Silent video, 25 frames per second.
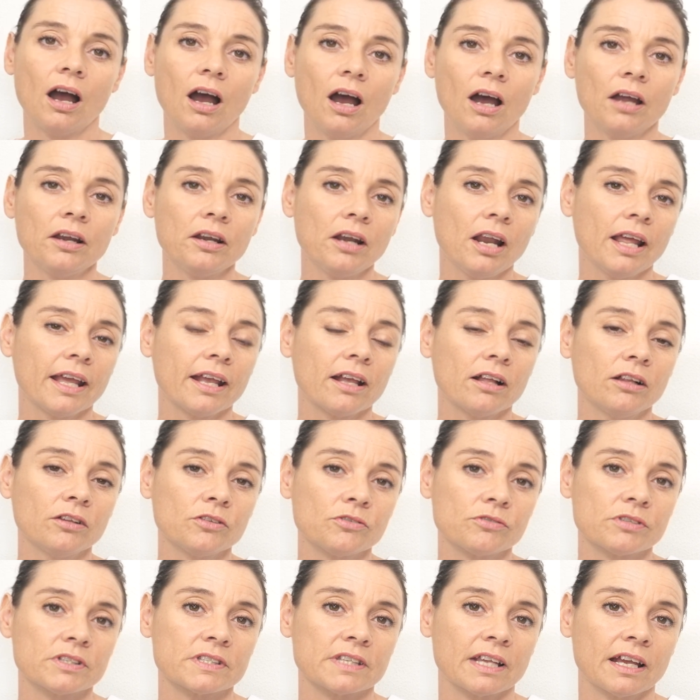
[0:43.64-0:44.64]
Unlike
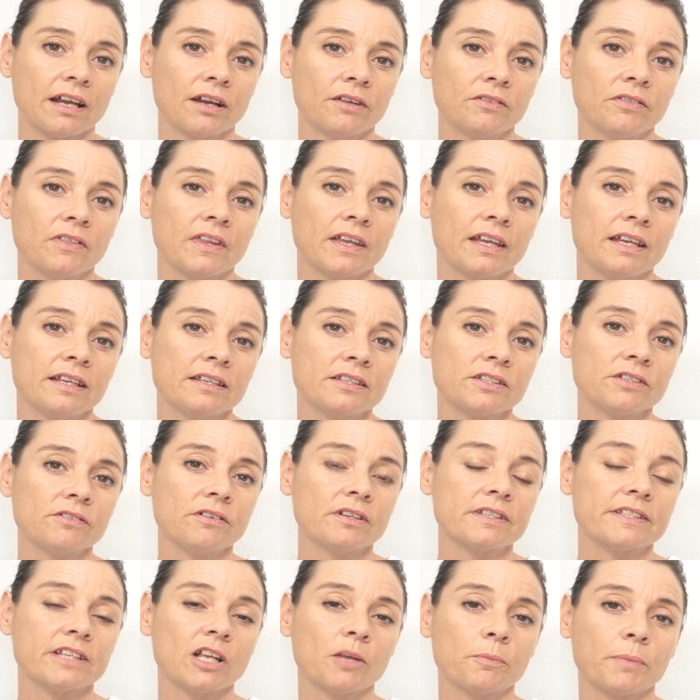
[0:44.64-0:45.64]
ultrasound, the
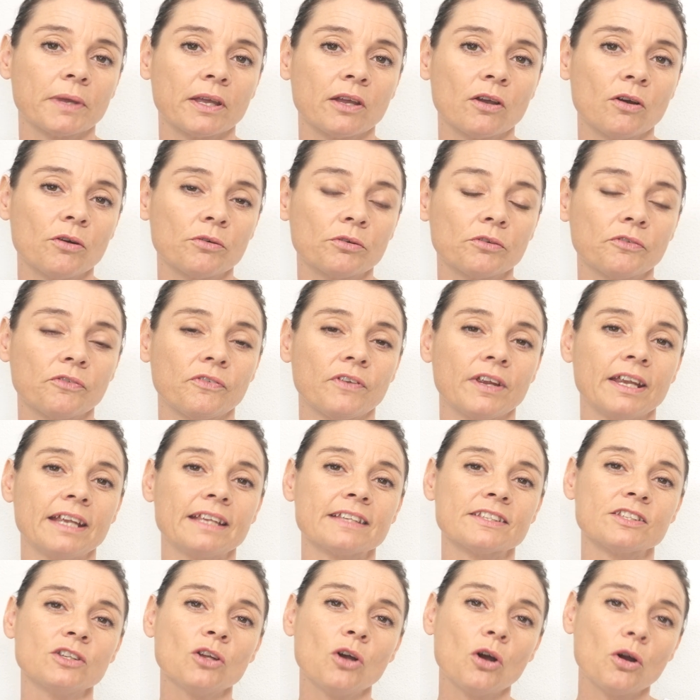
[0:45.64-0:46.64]
hysterosalpingography
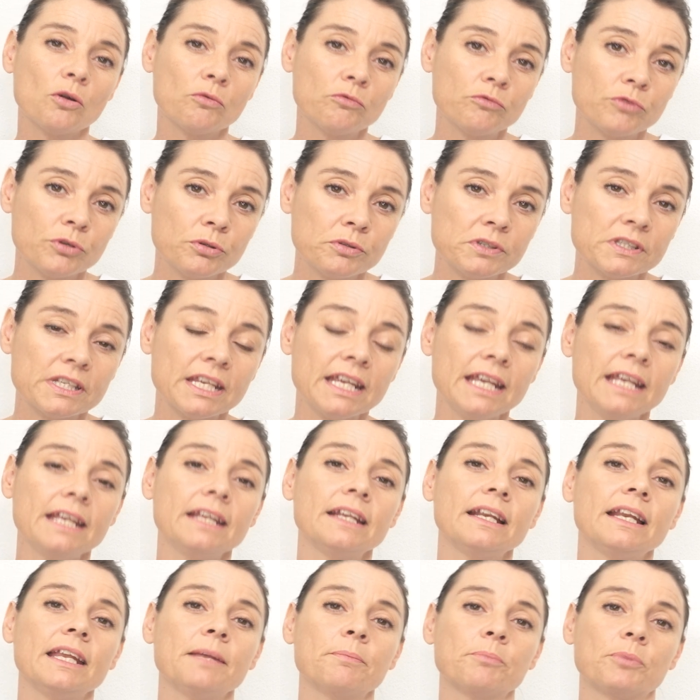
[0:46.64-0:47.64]
is not a
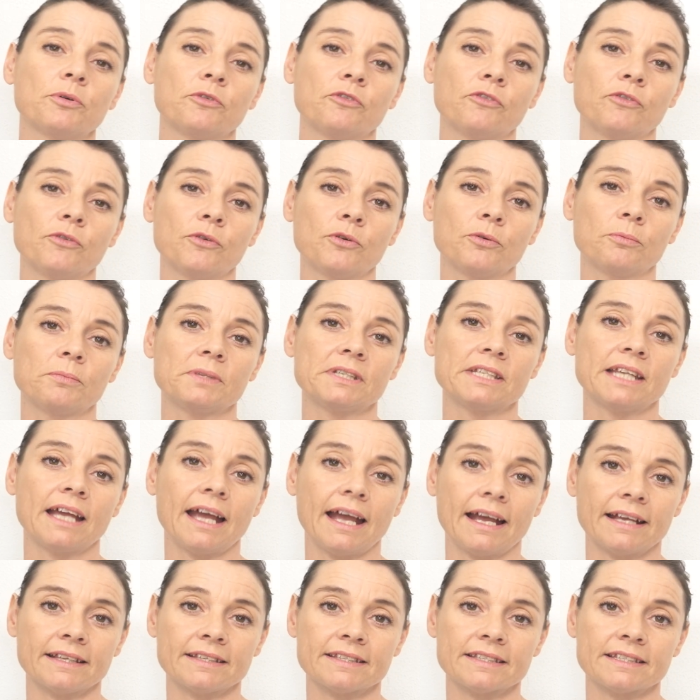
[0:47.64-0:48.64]
routinely performed
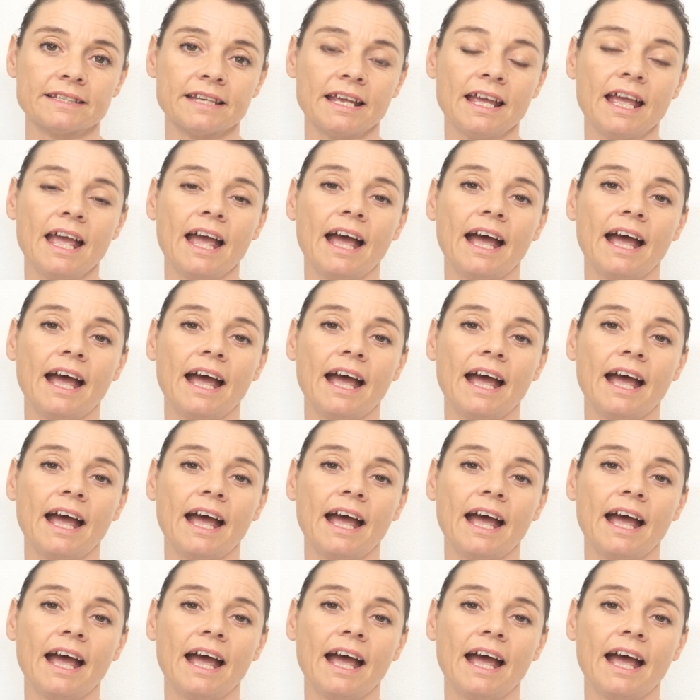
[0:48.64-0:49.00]
test